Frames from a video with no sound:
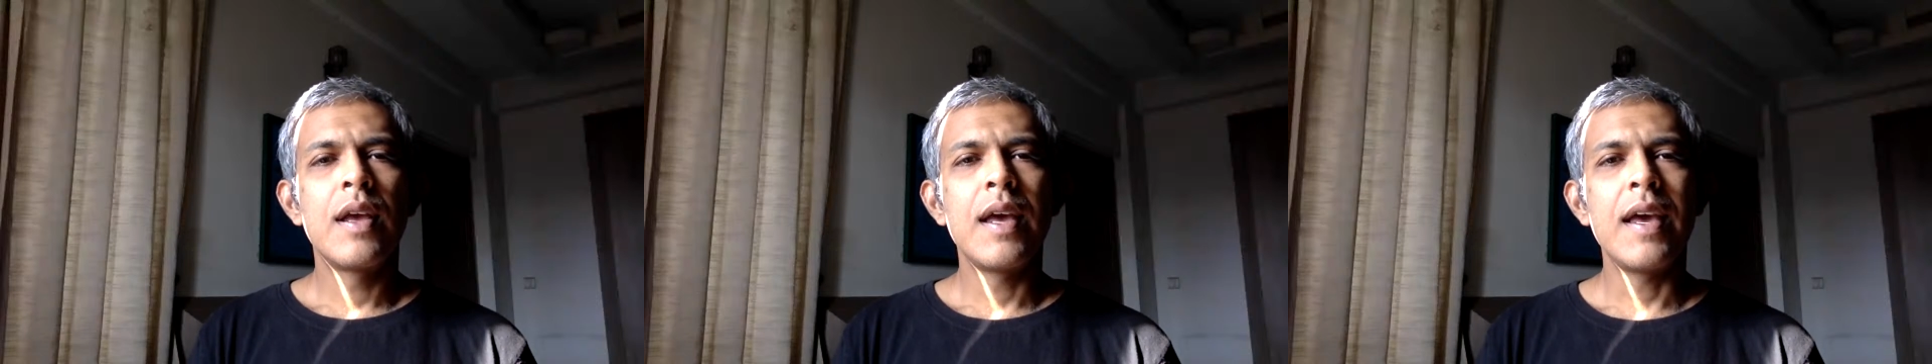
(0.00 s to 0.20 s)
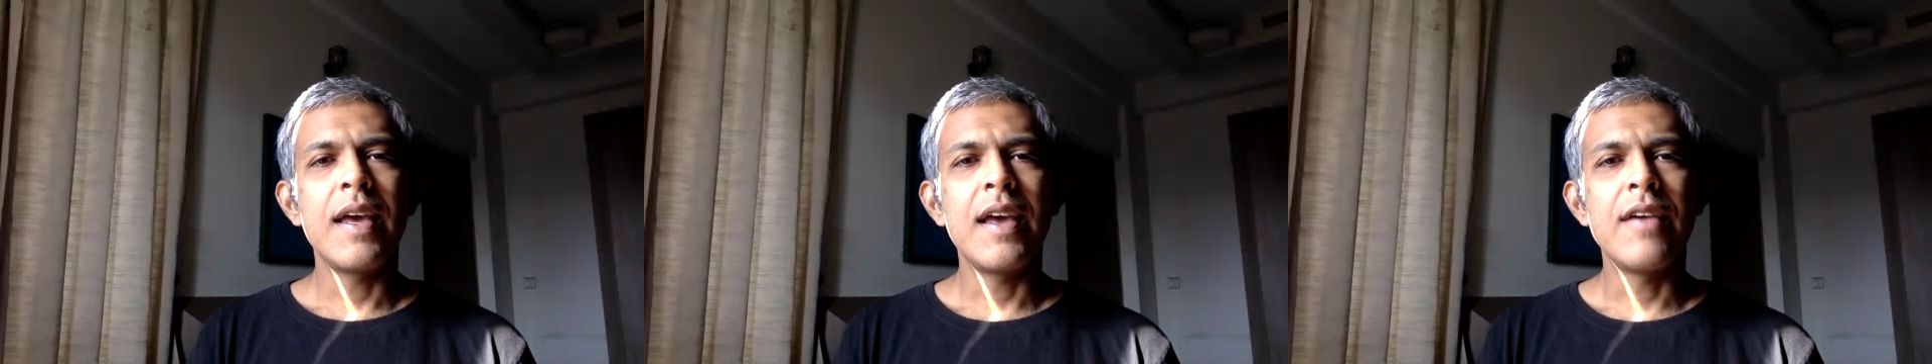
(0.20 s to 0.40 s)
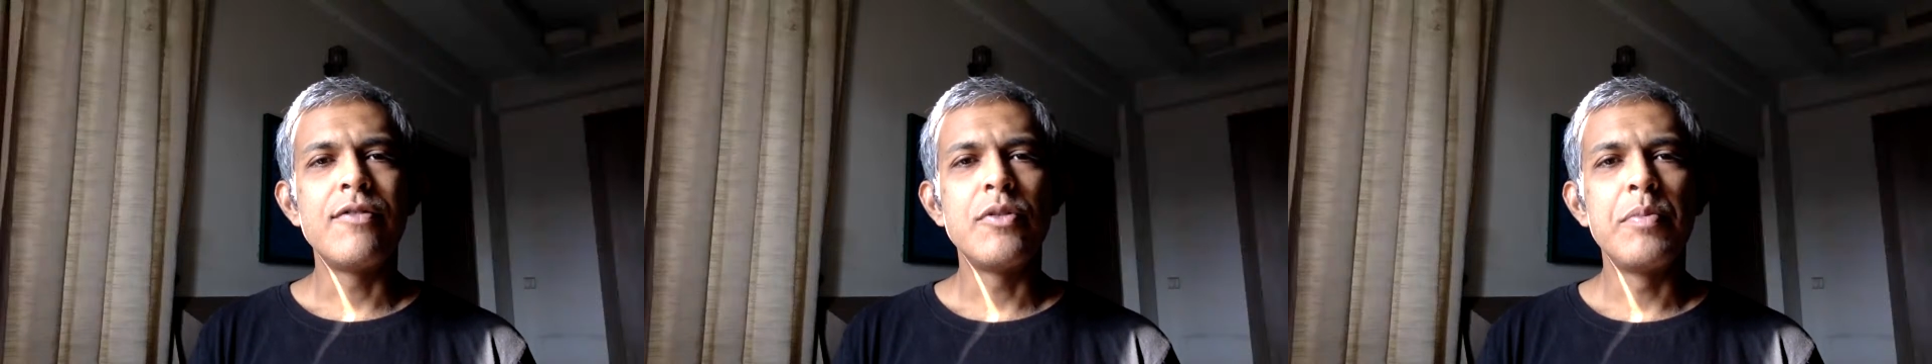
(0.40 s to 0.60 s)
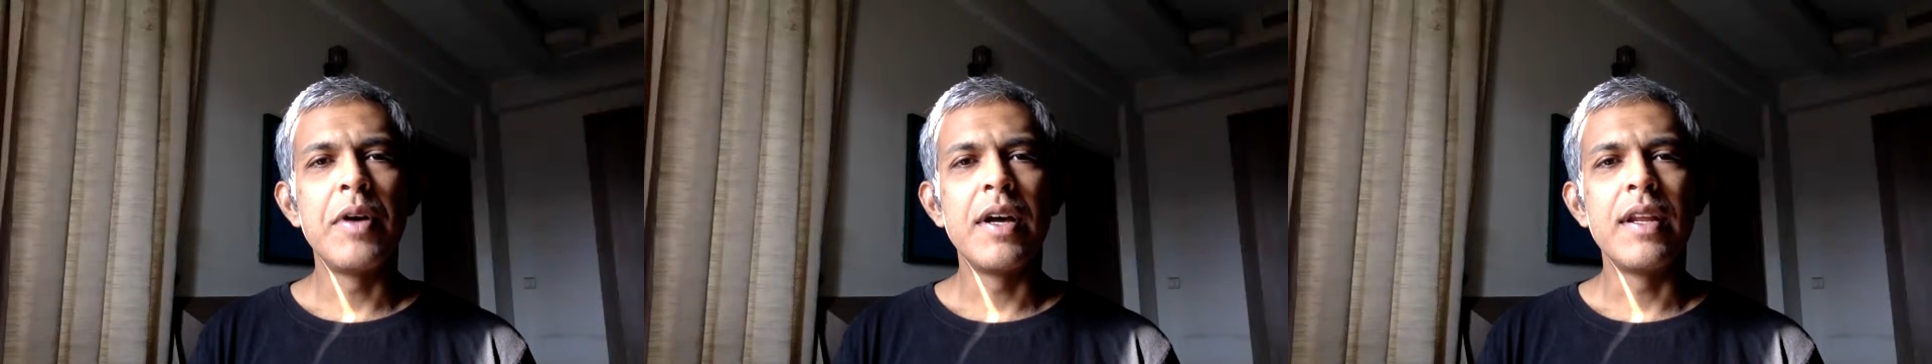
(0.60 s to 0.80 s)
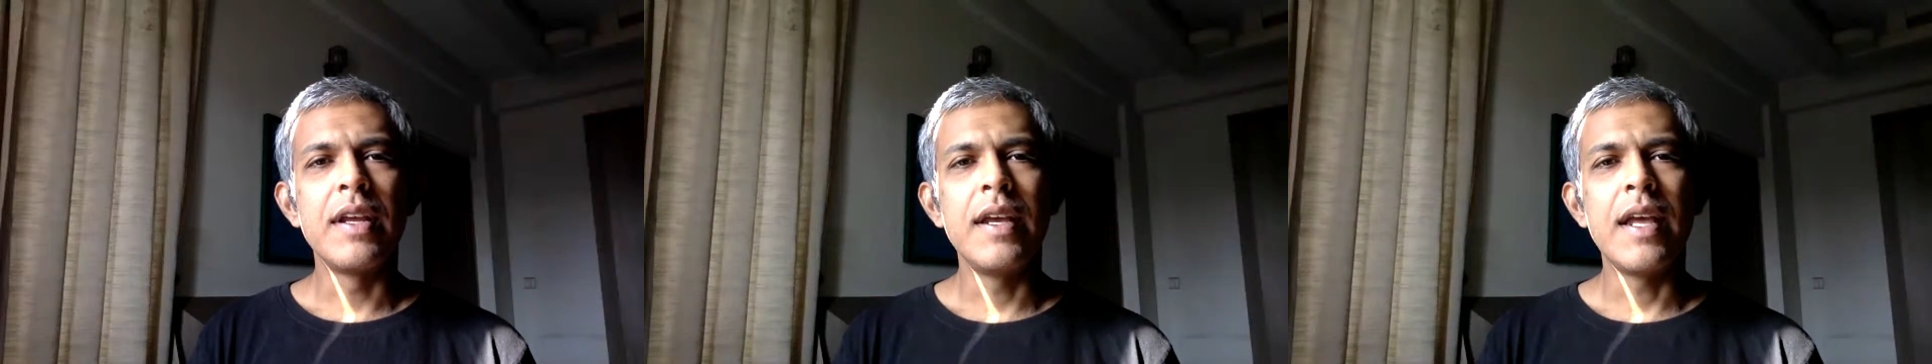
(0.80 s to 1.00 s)
Hey,
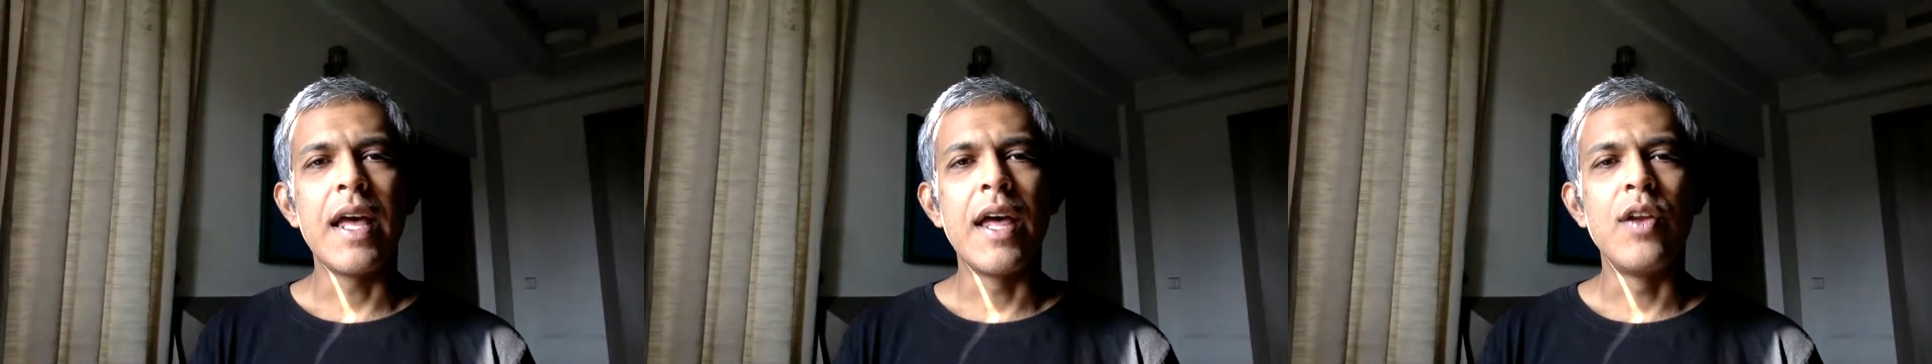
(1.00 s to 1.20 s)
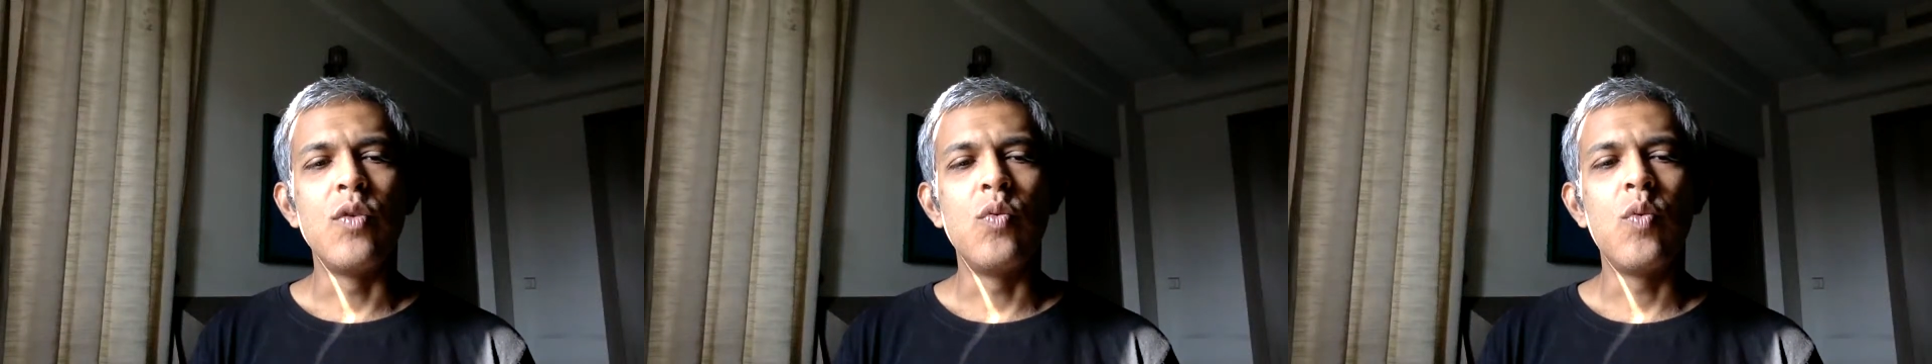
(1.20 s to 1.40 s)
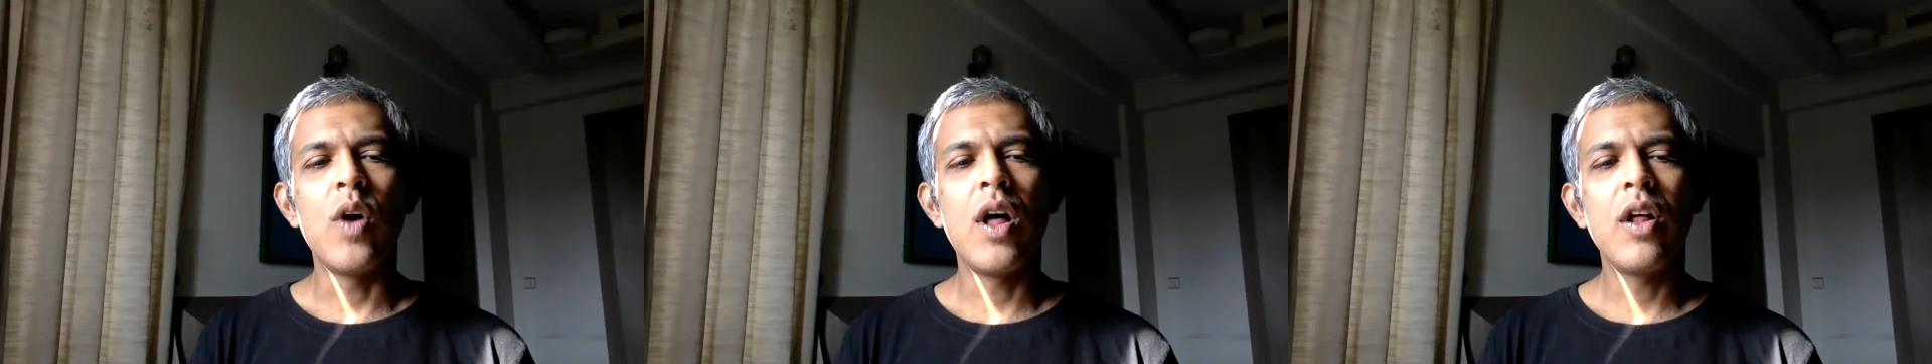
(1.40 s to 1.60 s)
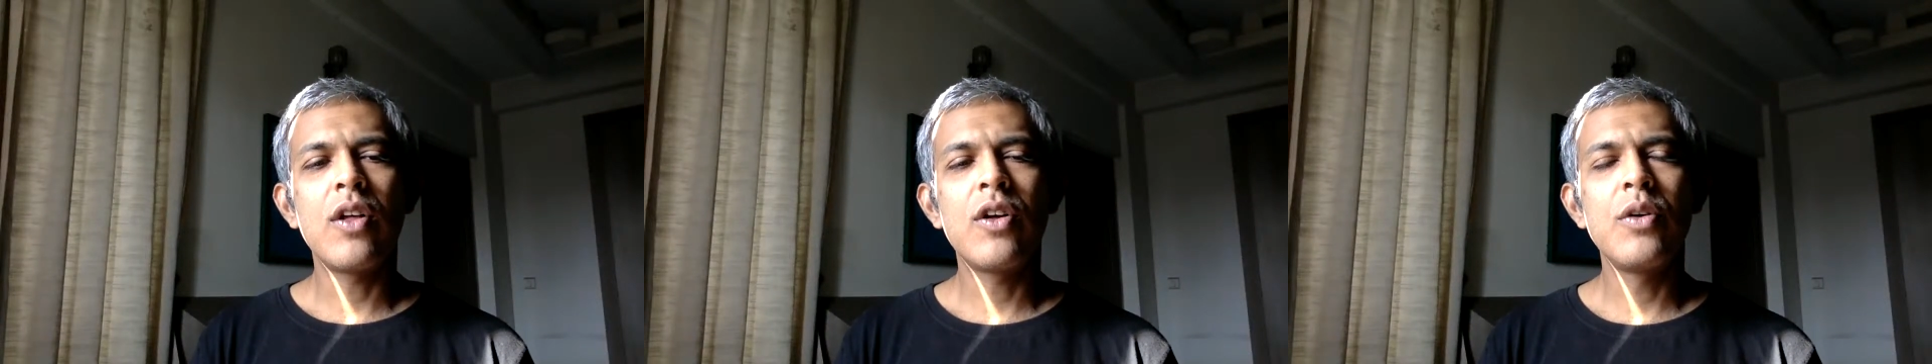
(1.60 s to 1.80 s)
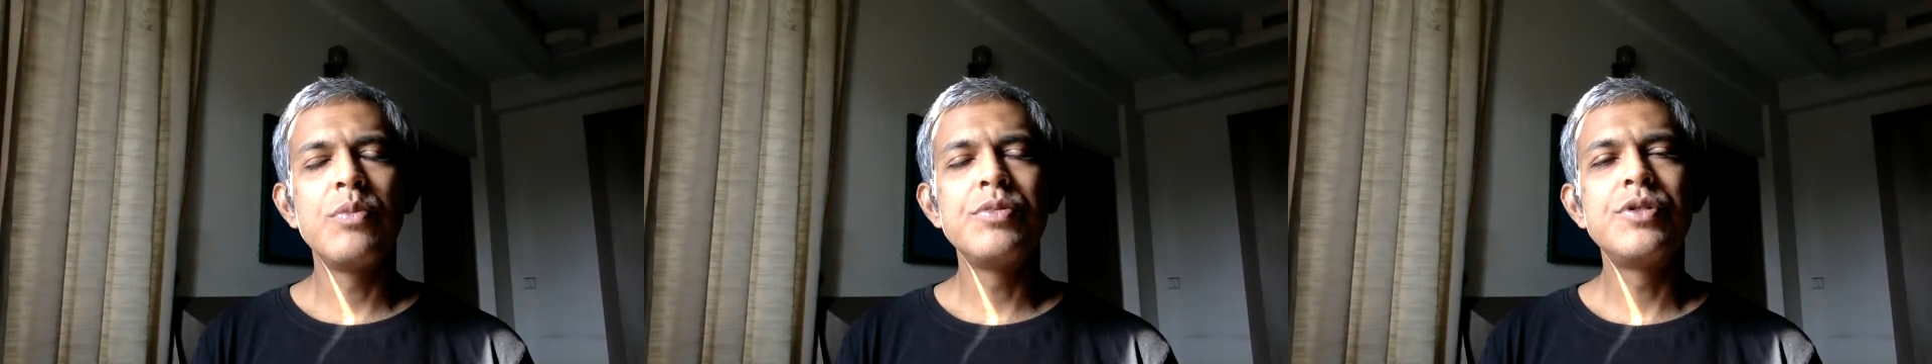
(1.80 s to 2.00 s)
everybody, and
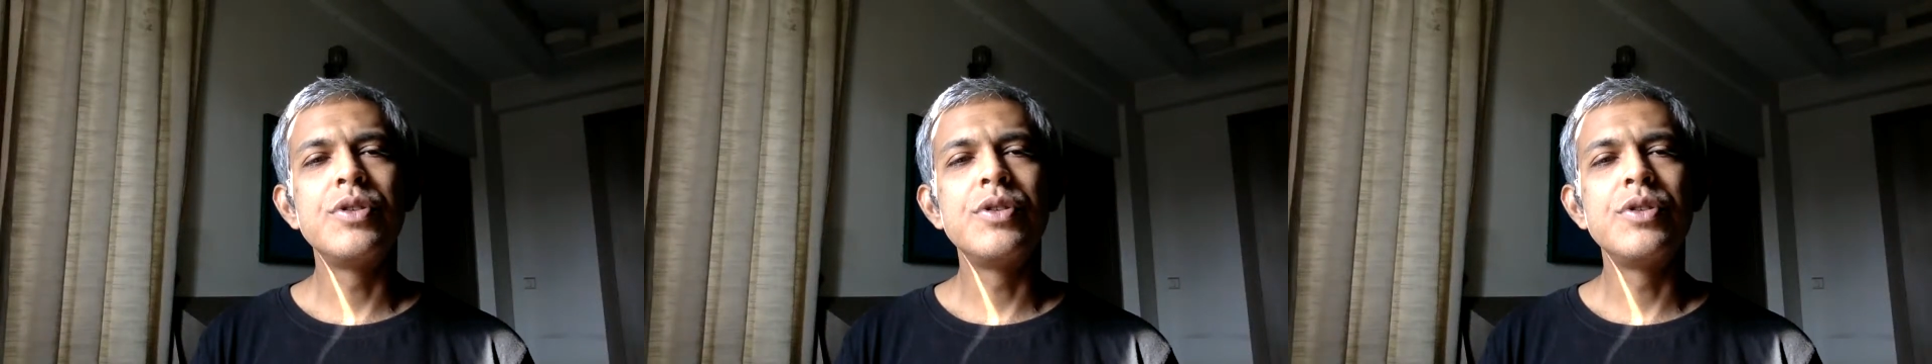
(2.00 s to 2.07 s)
welcome